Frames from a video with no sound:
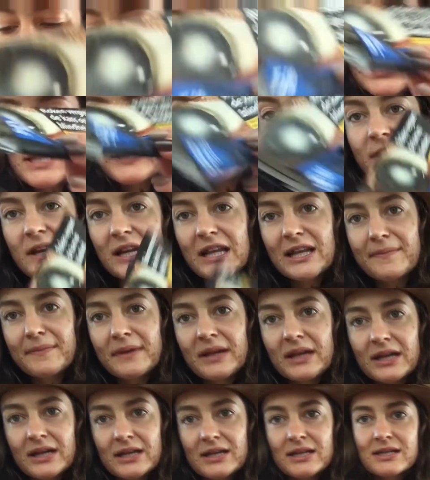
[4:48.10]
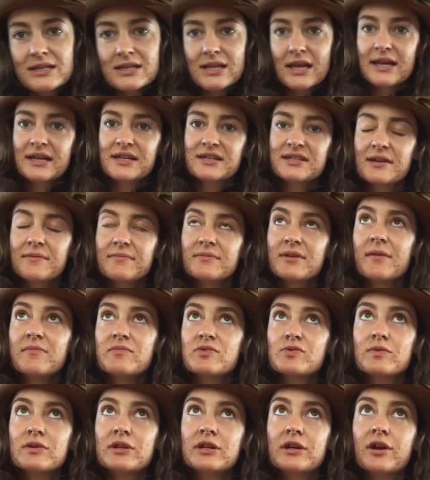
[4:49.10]
it's funny because, like,
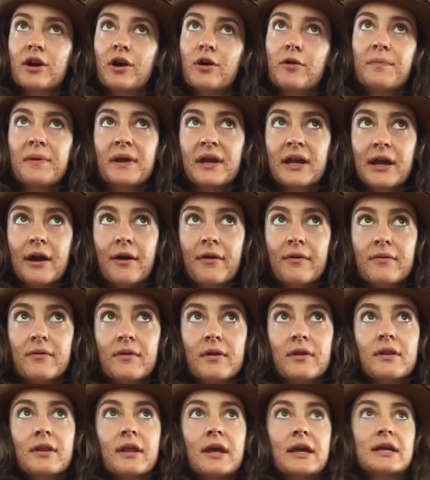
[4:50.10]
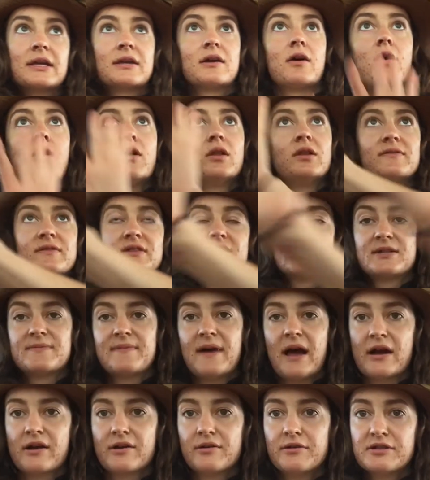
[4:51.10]
sometimes when you go pick out, like, all of the
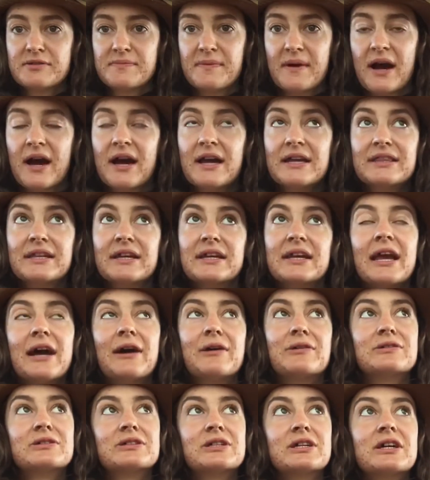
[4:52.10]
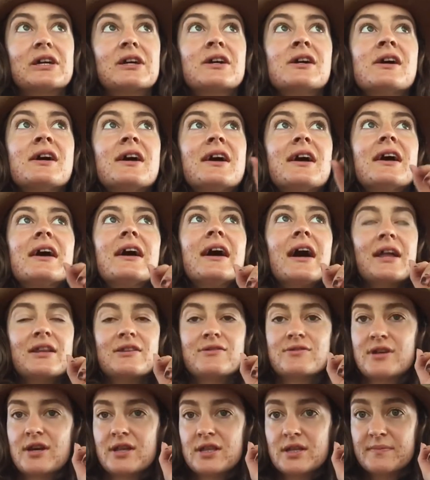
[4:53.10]
tobacco is behind the counter, and
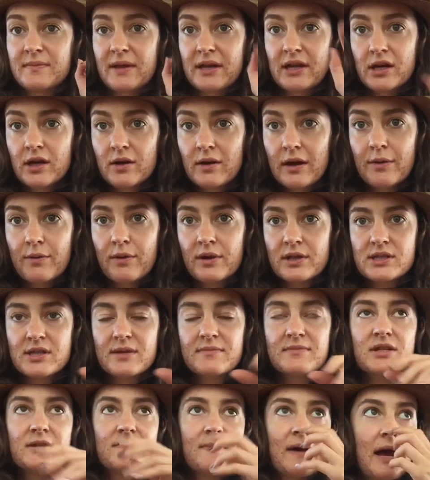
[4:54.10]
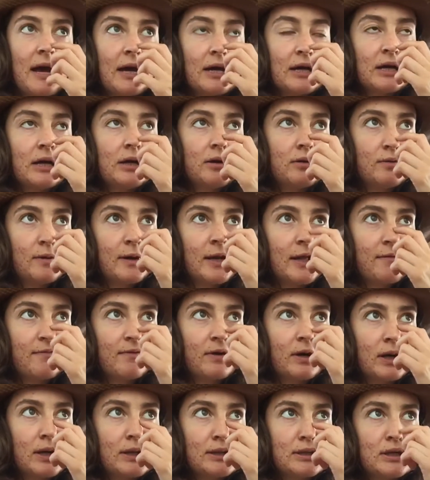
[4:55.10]
you tell them, like, oh, I want some tobacco,
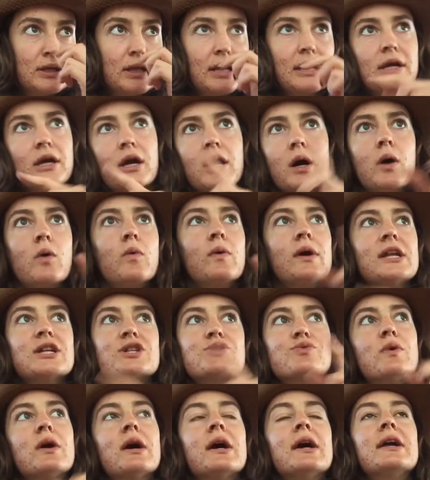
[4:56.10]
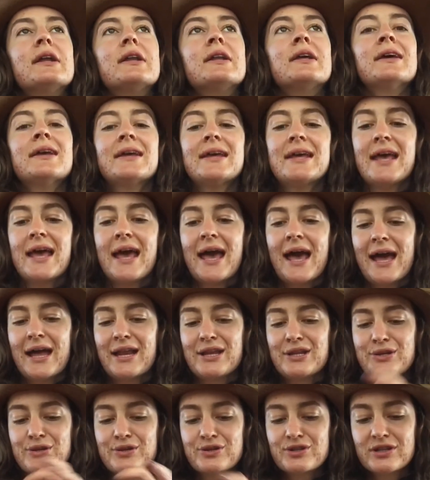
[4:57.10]
whatever, and they're like, oh, which one?
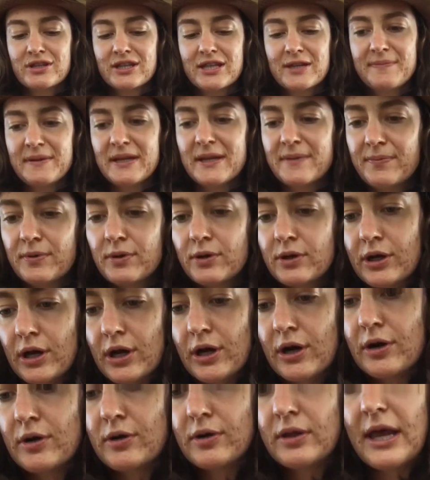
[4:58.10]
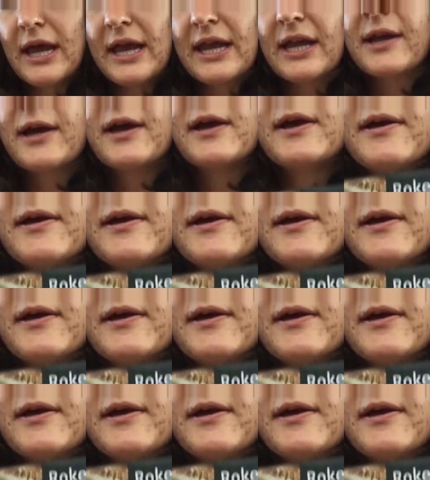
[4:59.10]
And usually people go, like,